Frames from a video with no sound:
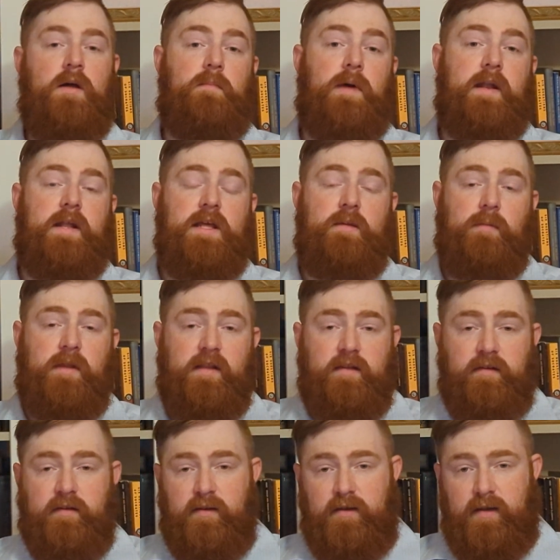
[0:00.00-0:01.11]
My name is
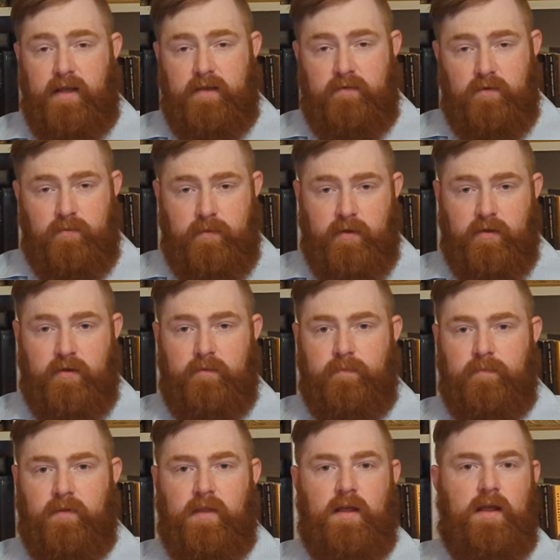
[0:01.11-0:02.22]
David Miller.
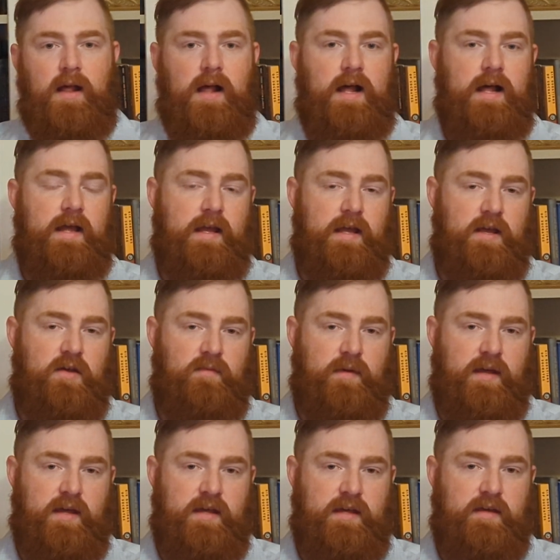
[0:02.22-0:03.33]
I am
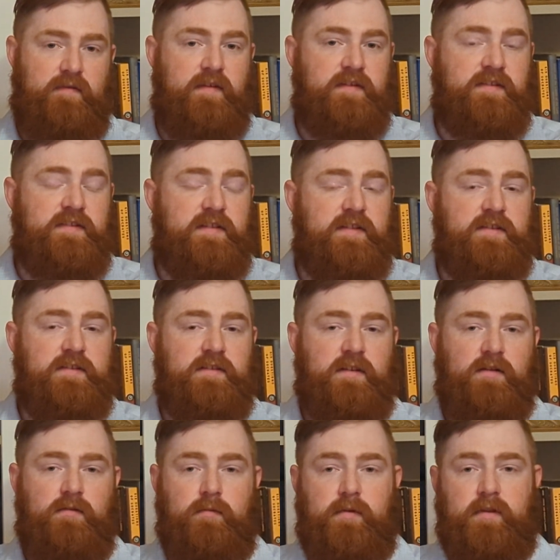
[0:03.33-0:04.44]
a physicist
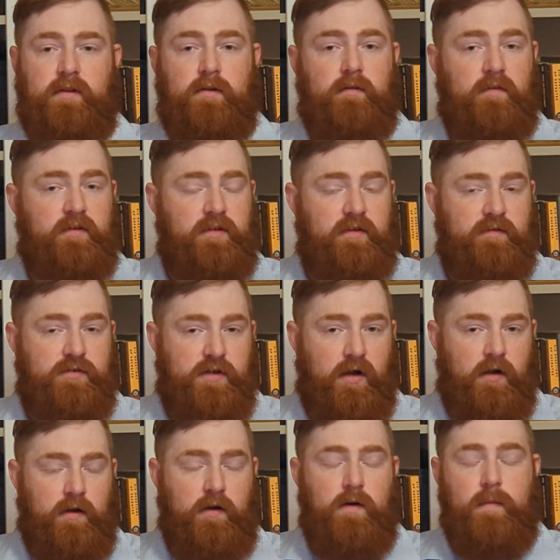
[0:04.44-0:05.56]
with the University of
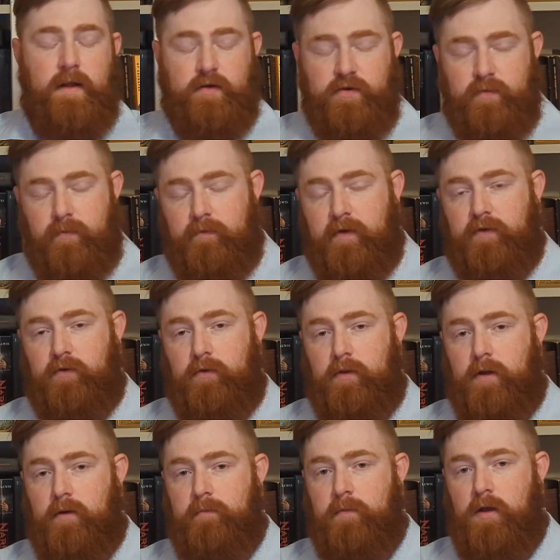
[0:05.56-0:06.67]
Chicago. I'm actually a professor
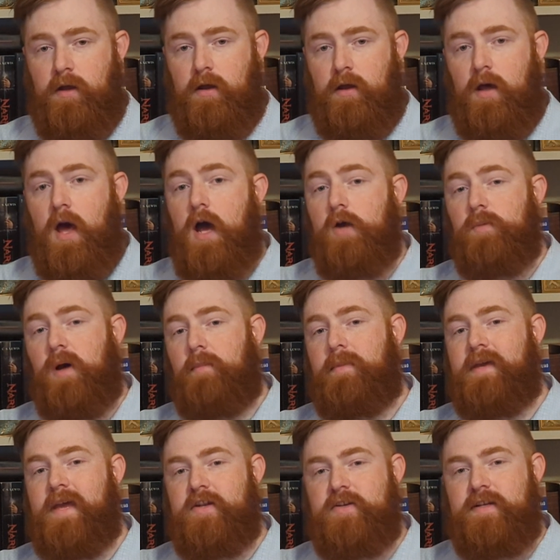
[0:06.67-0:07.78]
there. I'm a
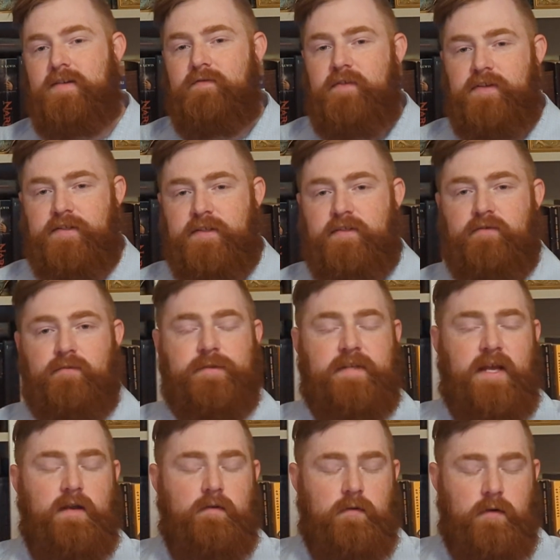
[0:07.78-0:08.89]
PhD in physics from
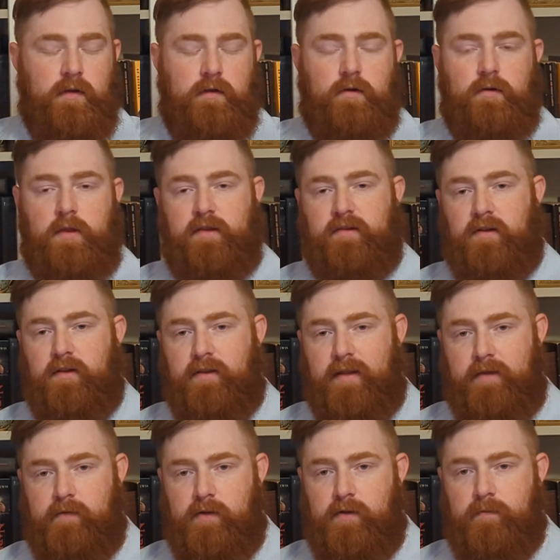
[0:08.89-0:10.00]
Stanford in
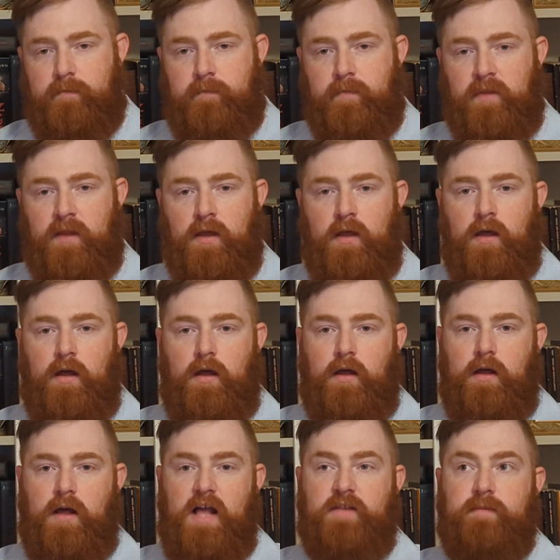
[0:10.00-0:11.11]
2011.
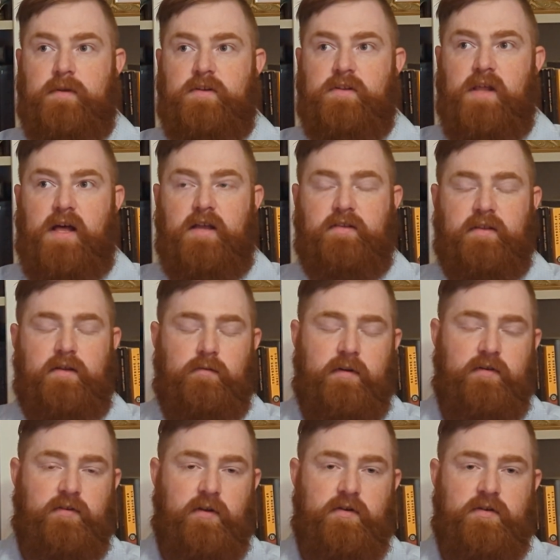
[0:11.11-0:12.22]
I specialize in
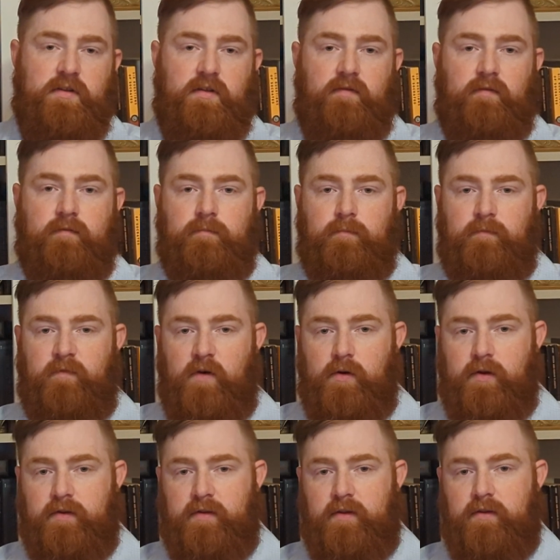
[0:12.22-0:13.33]
research that
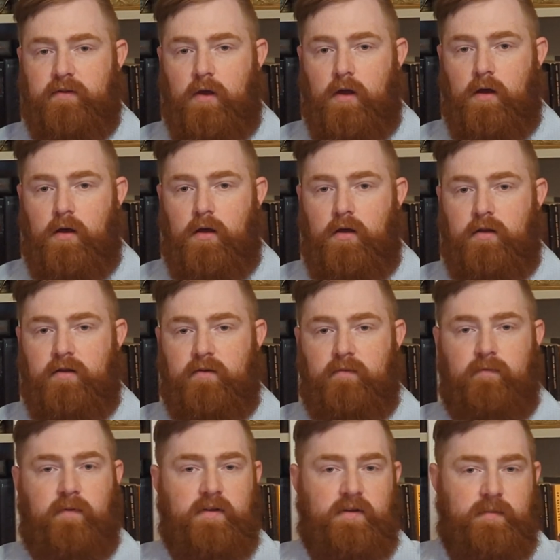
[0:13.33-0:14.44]
focuses on
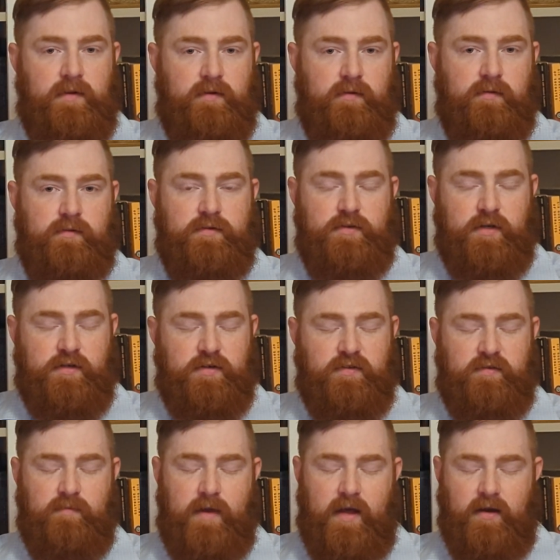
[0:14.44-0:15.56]
fundamental structures
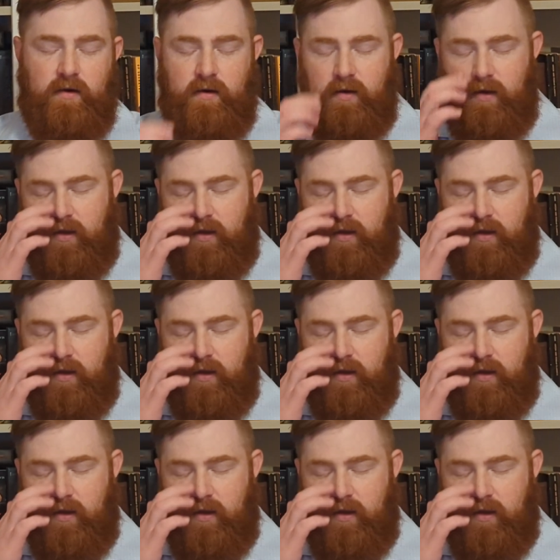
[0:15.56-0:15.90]
of matter,